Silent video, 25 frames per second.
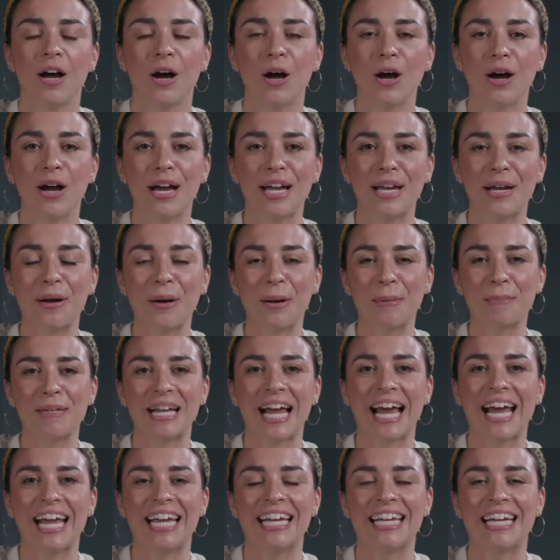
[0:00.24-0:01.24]
Hi, I'm
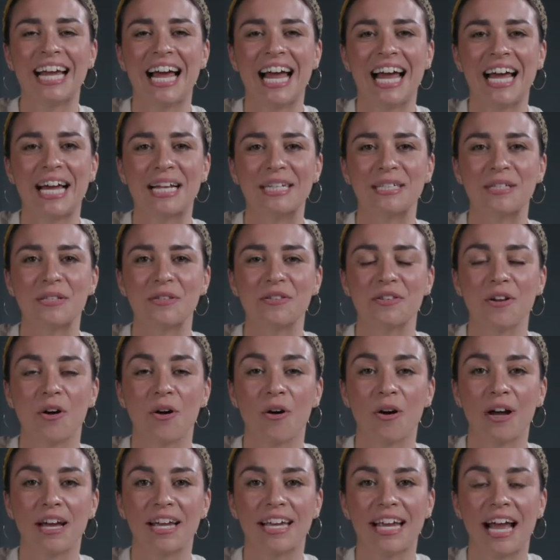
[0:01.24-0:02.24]
Kate, and
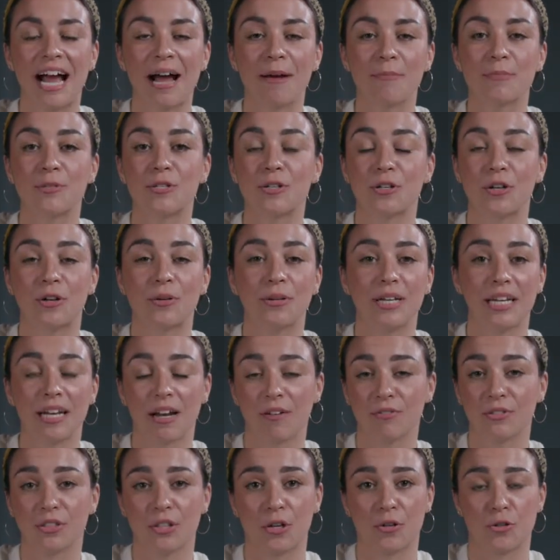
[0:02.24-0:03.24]
I absolutely
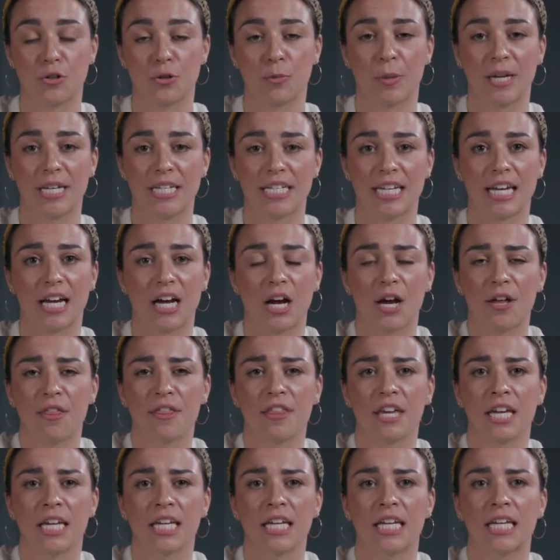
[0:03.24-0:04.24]
love social media. I
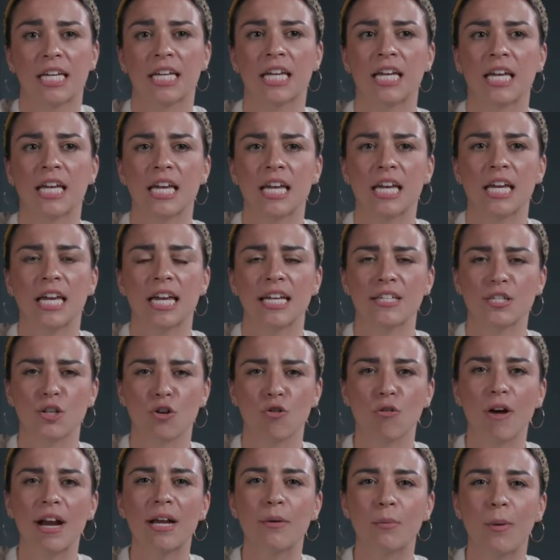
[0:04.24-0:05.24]
think it's a
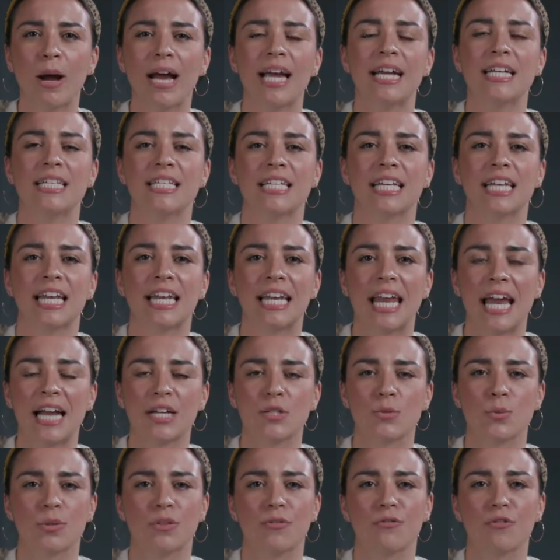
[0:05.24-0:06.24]
great way to
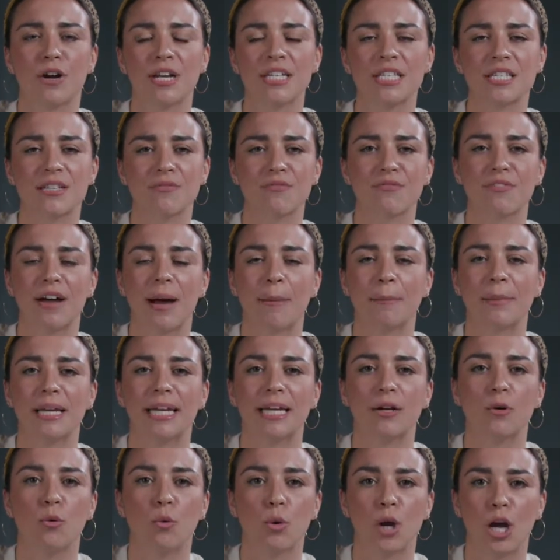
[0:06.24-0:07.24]
connect with friends and
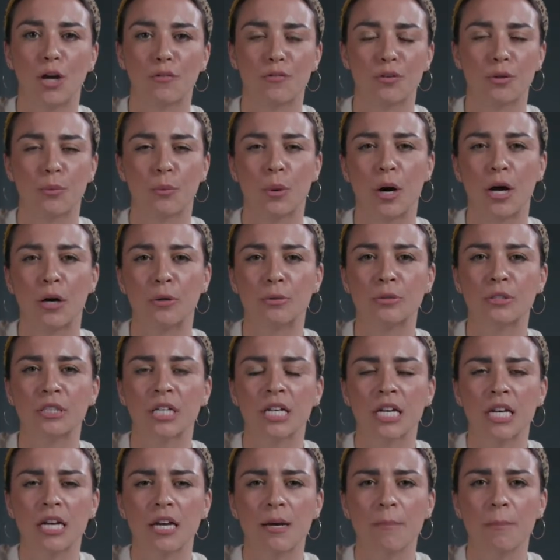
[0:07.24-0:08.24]
family all over the world,
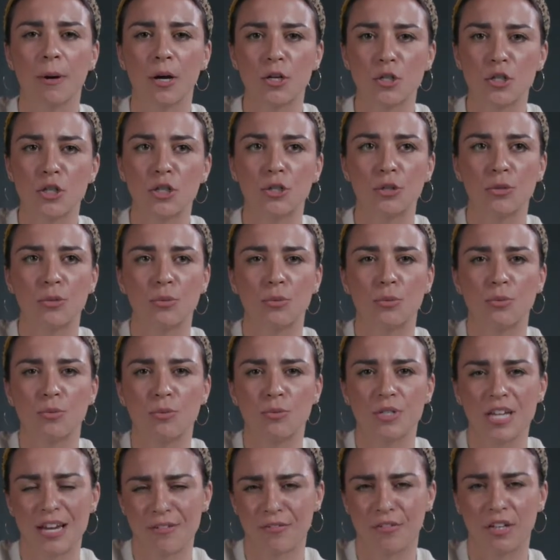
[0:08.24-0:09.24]
but I do
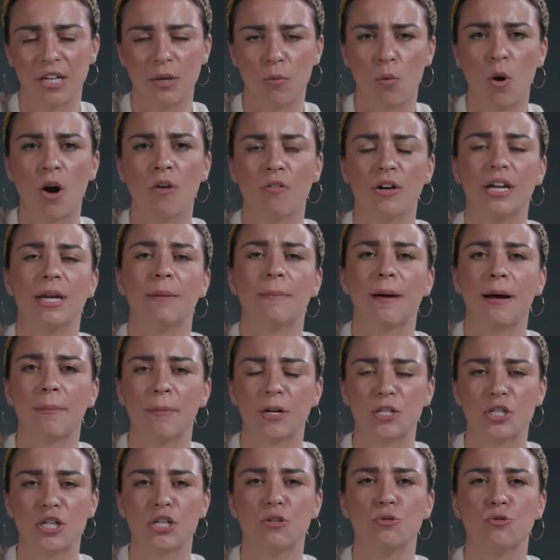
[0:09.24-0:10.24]
definitely worry about
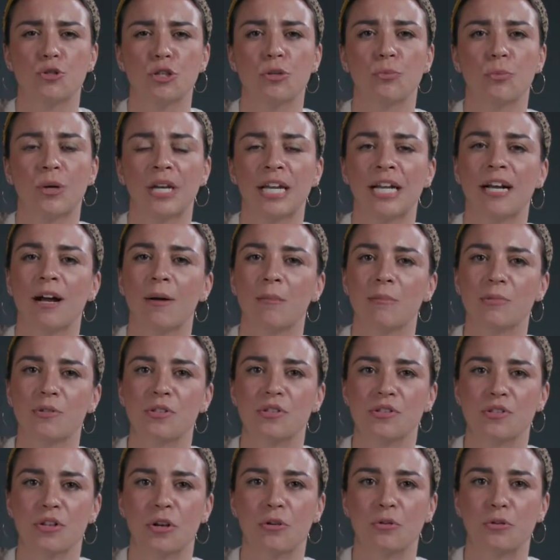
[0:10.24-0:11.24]
my children when it comes
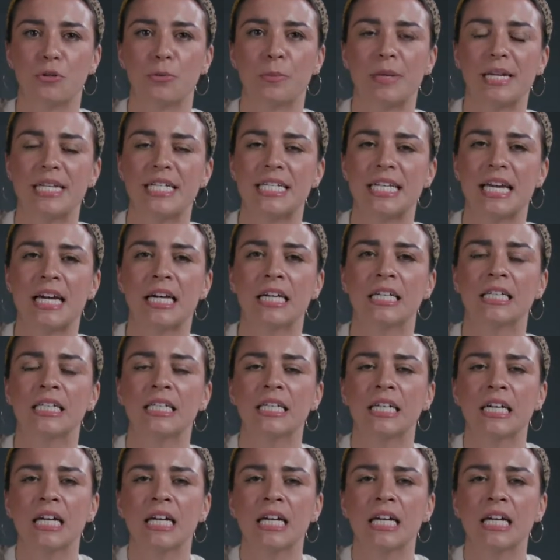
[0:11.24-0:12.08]
to social media.